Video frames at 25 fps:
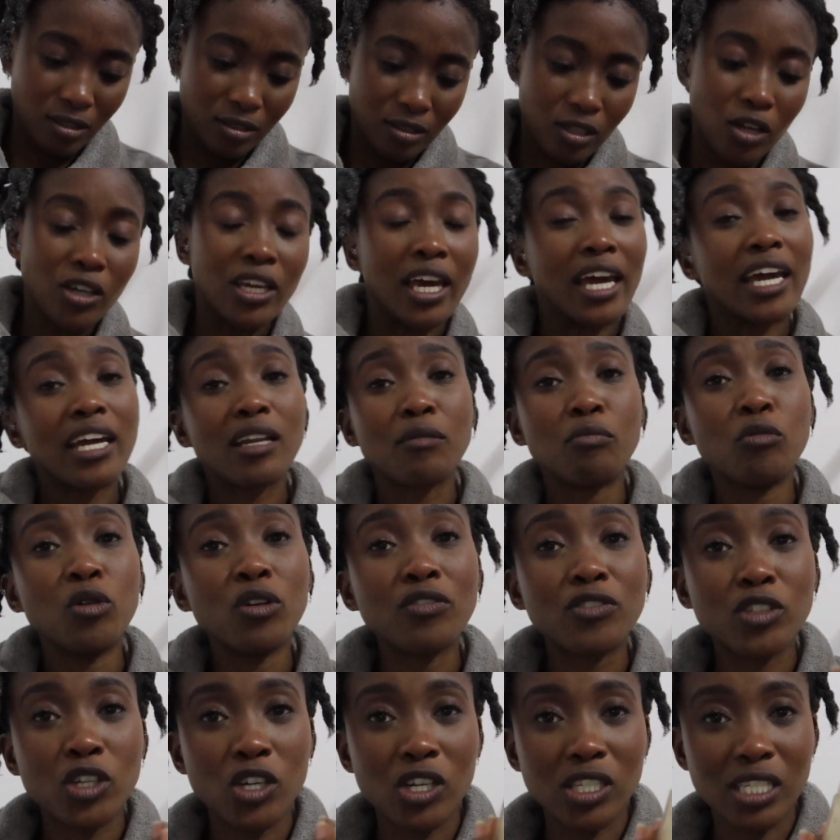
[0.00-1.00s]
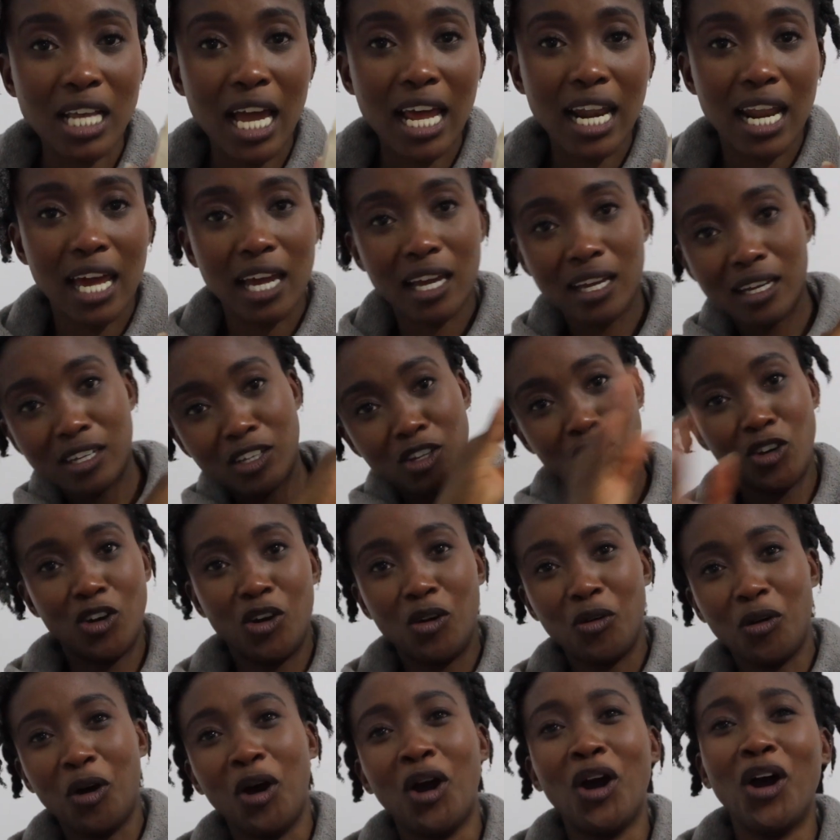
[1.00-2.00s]
Okay, it moved because I
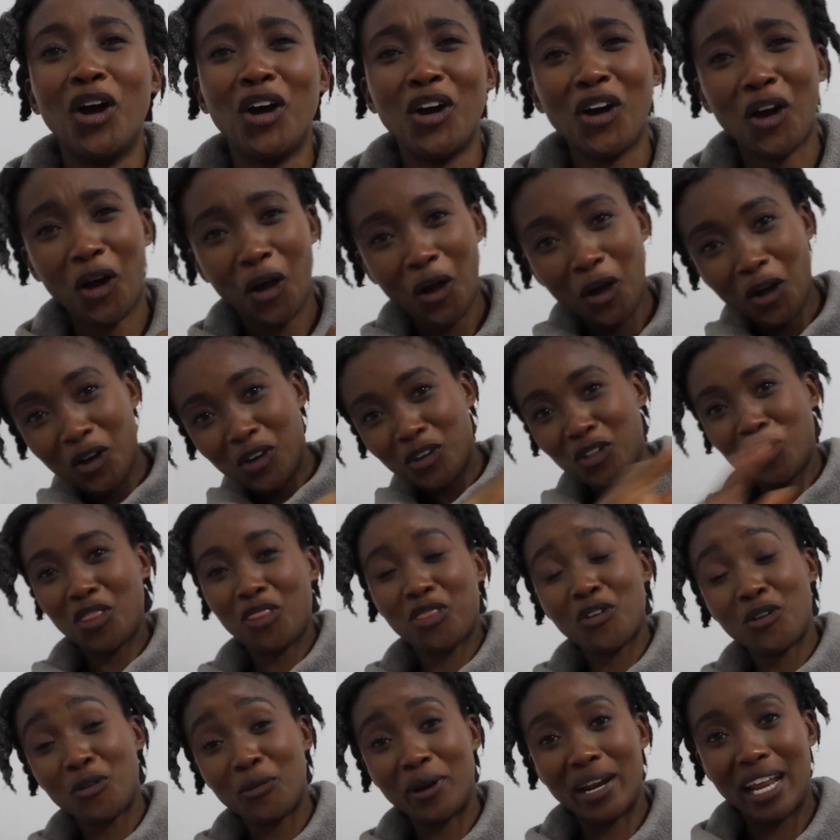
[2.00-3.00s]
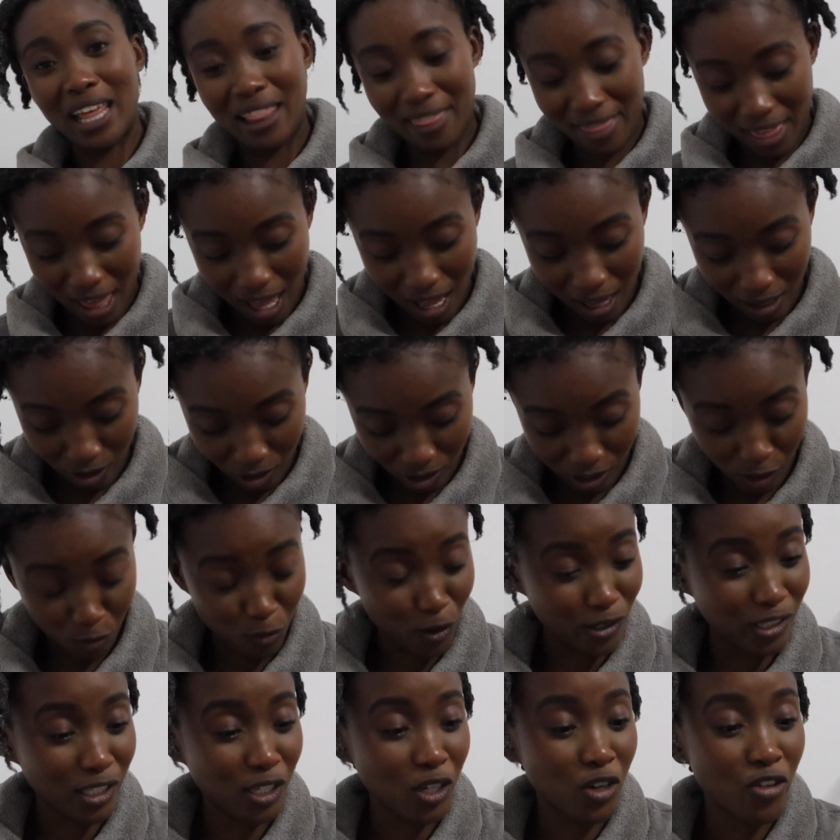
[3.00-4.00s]
threw it in there because I
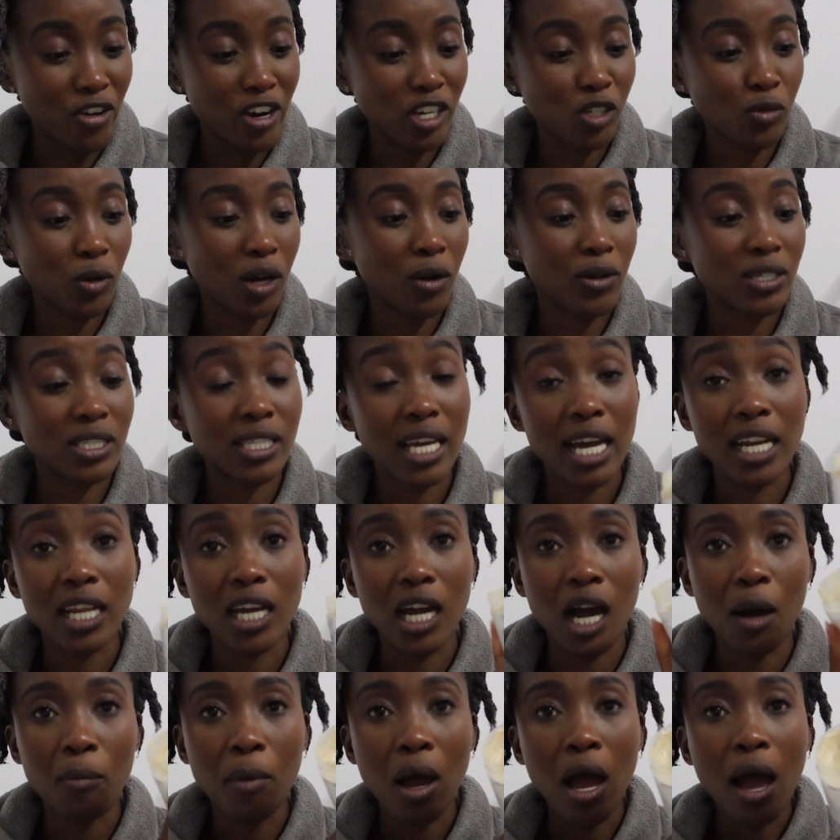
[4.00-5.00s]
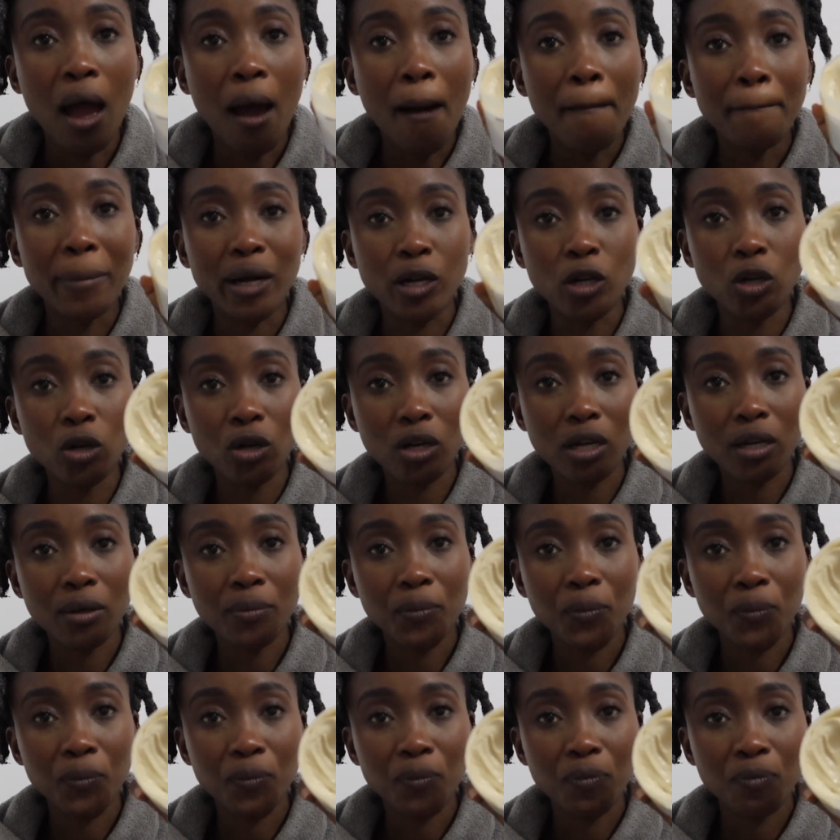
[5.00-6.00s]
was in a rush while I was tidying up. But look,
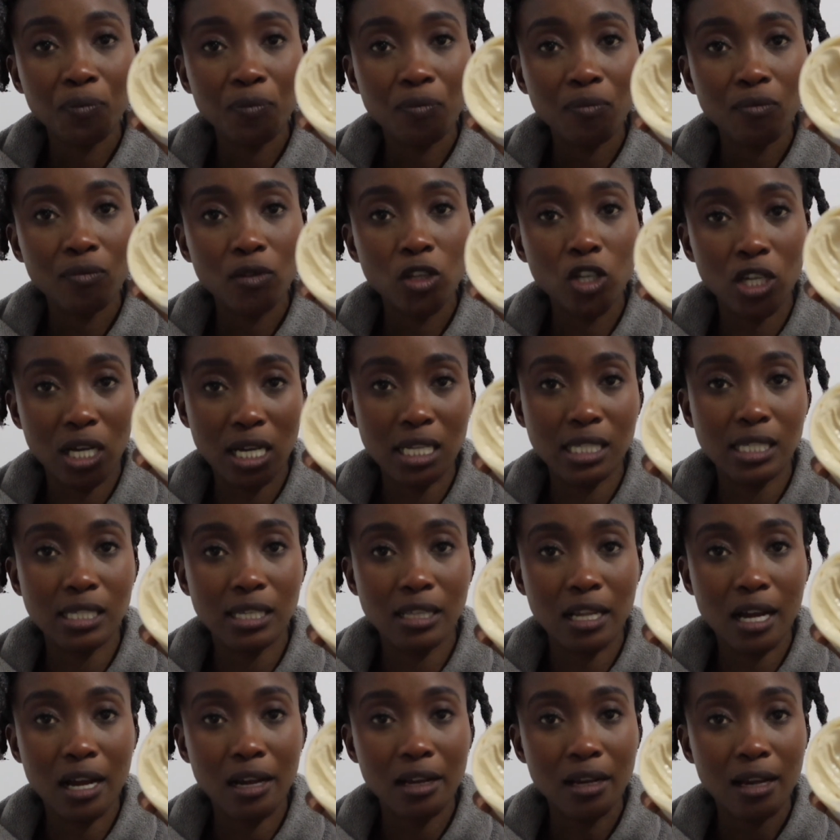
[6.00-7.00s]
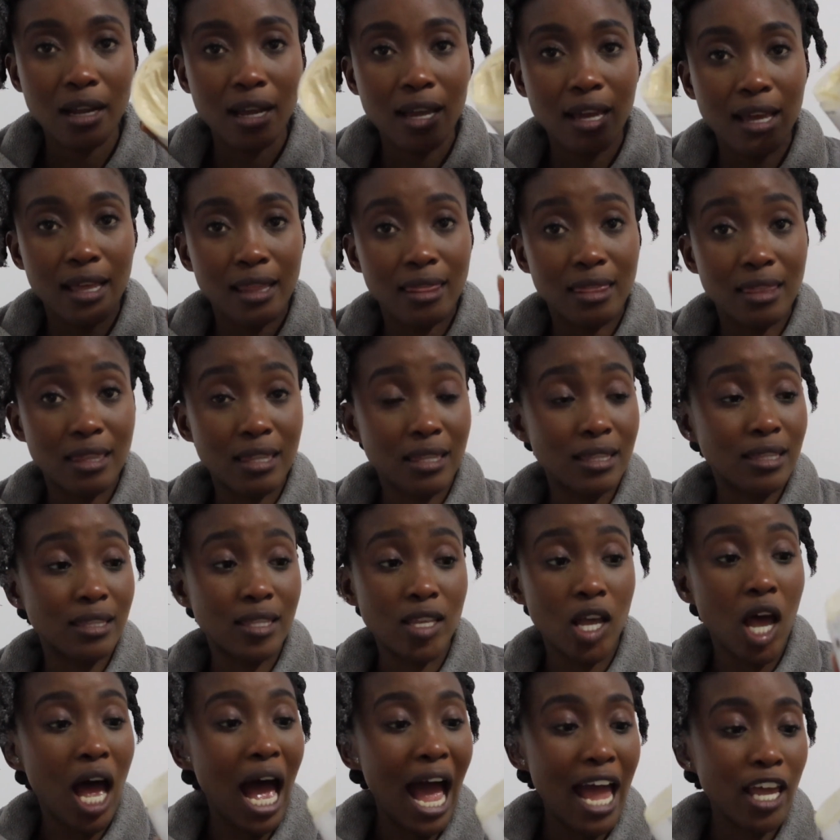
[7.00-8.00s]
do you guys see that?
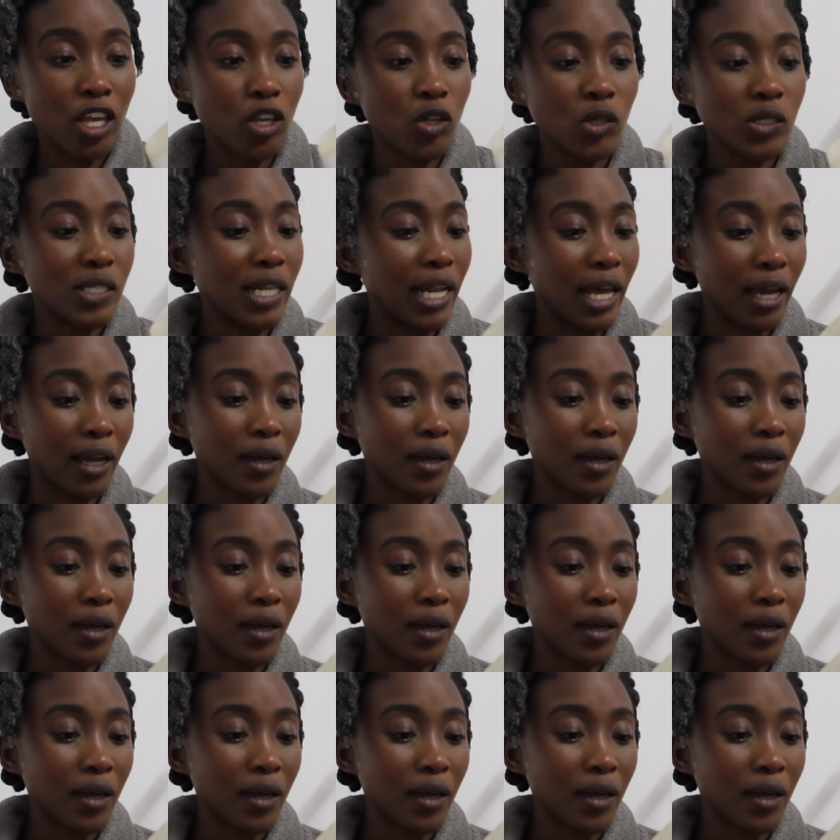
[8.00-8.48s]
I used